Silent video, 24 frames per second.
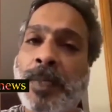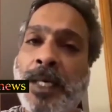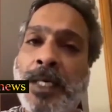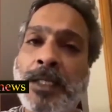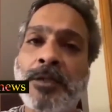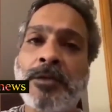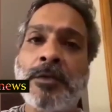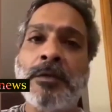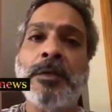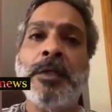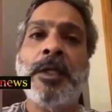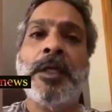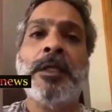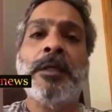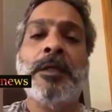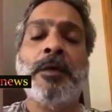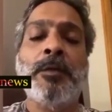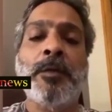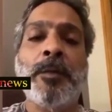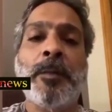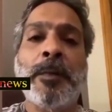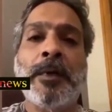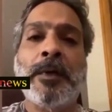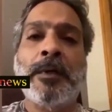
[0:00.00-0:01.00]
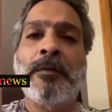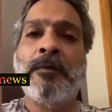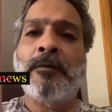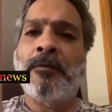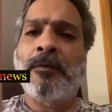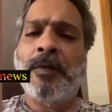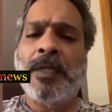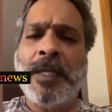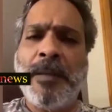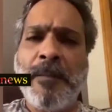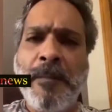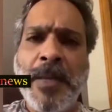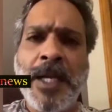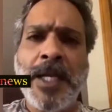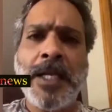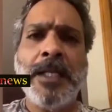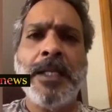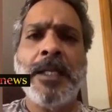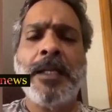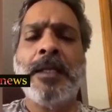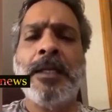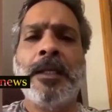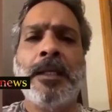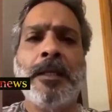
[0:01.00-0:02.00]
pass on that equipment
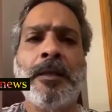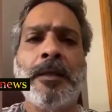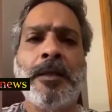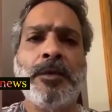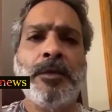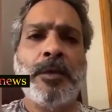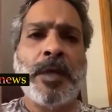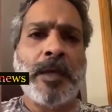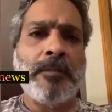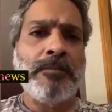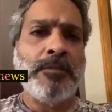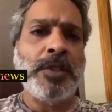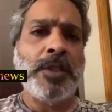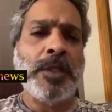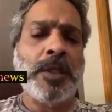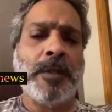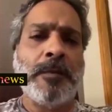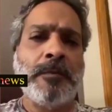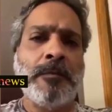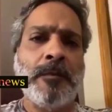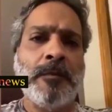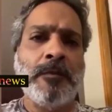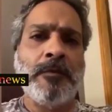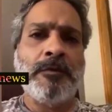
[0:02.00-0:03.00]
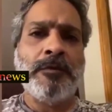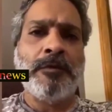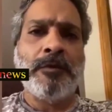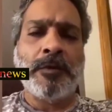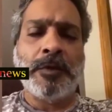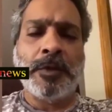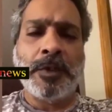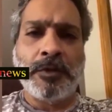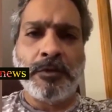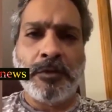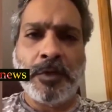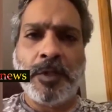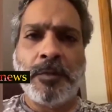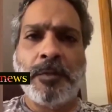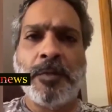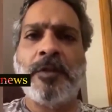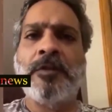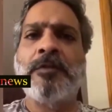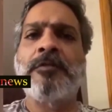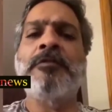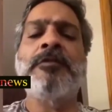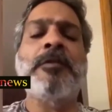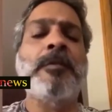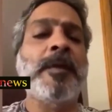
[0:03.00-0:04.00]
immediately to MGM for the
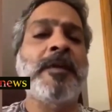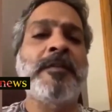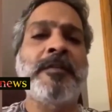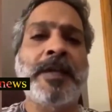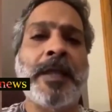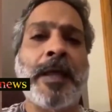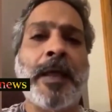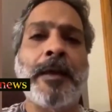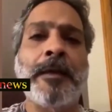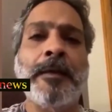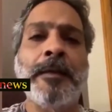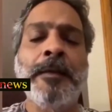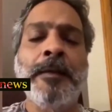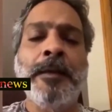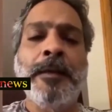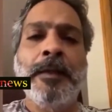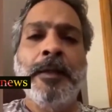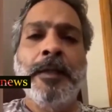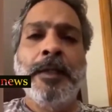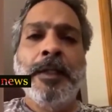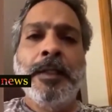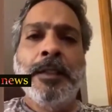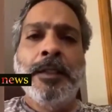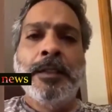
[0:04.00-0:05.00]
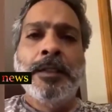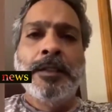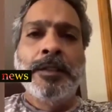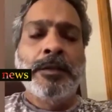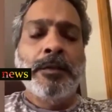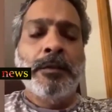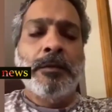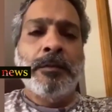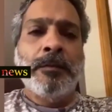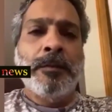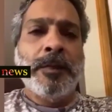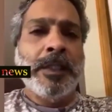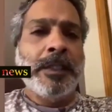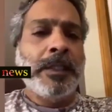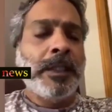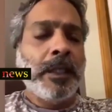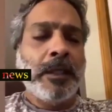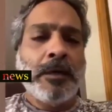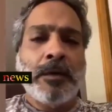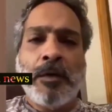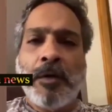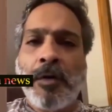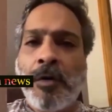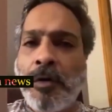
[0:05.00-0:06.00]
treatment for my dad. So
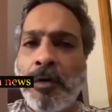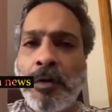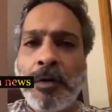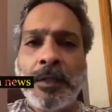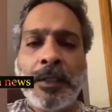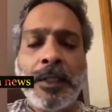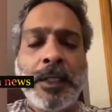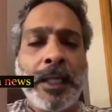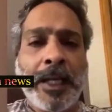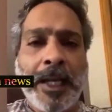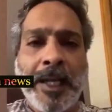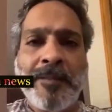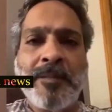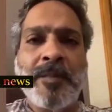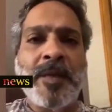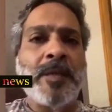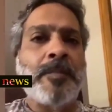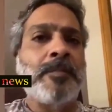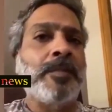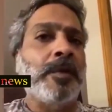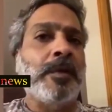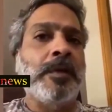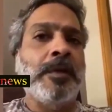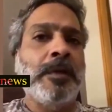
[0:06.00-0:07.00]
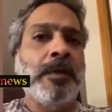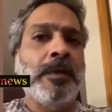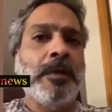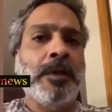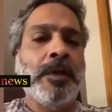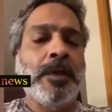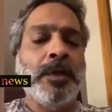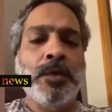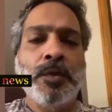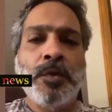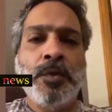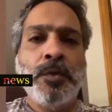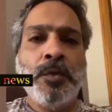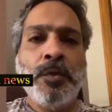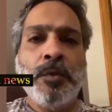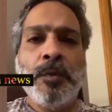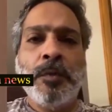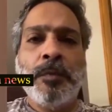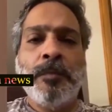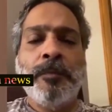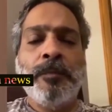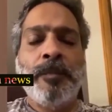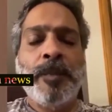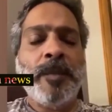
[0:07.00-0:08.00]
they're all great people.
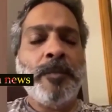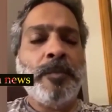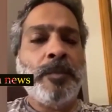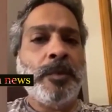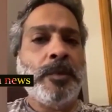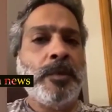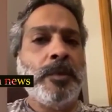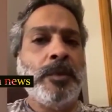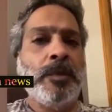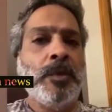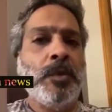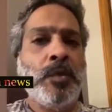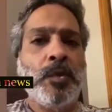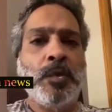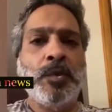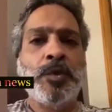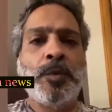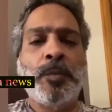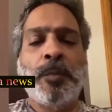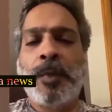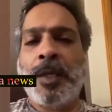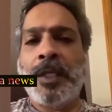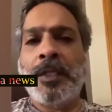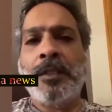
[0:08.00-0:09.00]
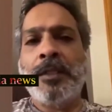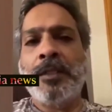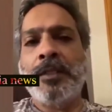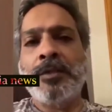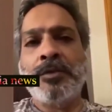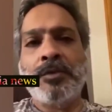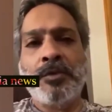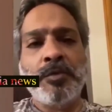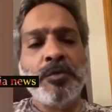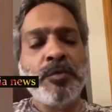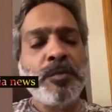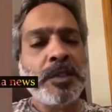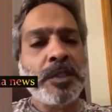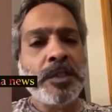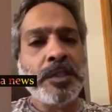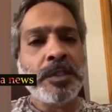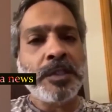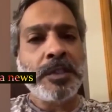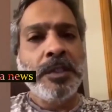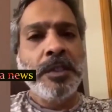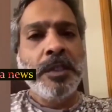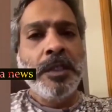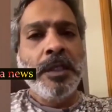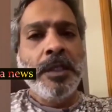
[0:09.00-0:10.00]
You people who spread these
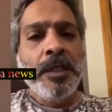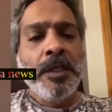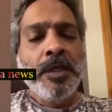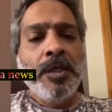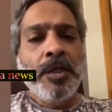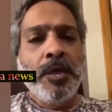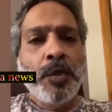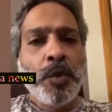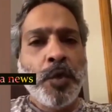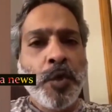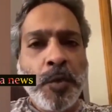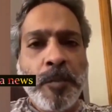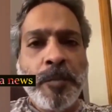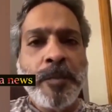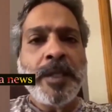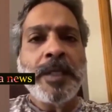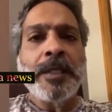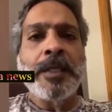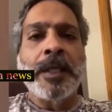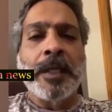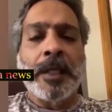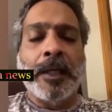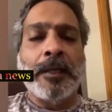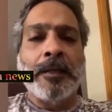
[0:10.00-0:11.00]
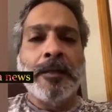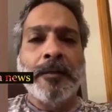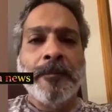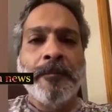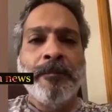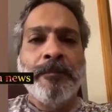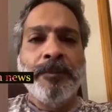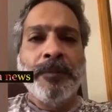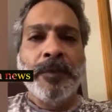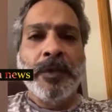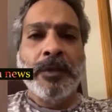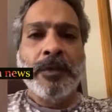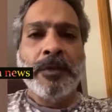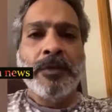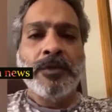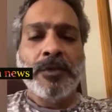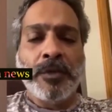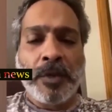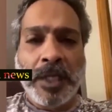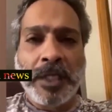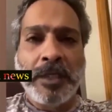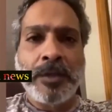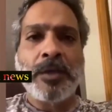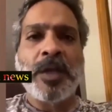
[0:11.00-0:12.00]
rumors could be great.
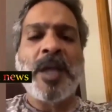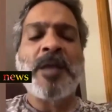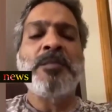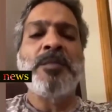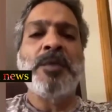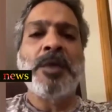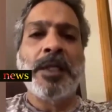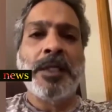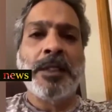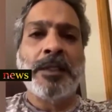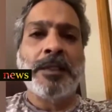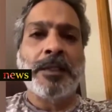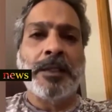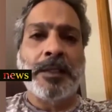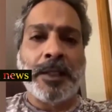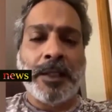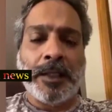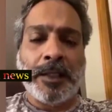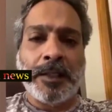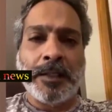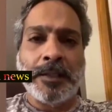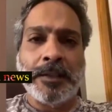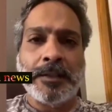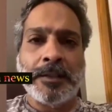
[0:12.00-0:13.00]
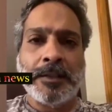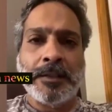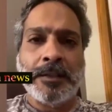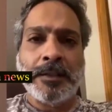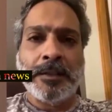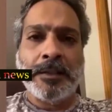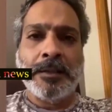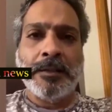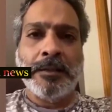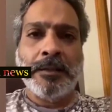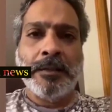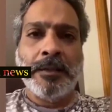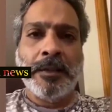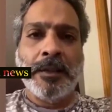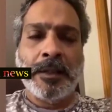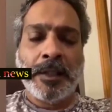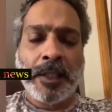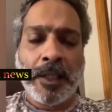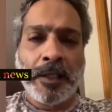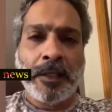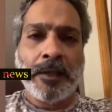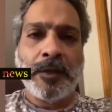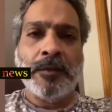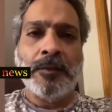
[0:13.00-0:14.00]
Try to emulate the greatness.
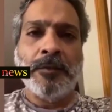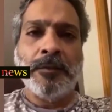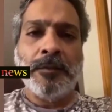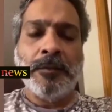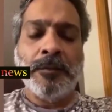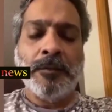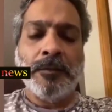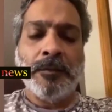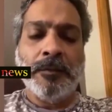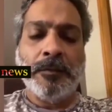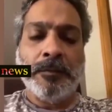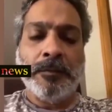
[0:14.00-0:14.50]
Thank you.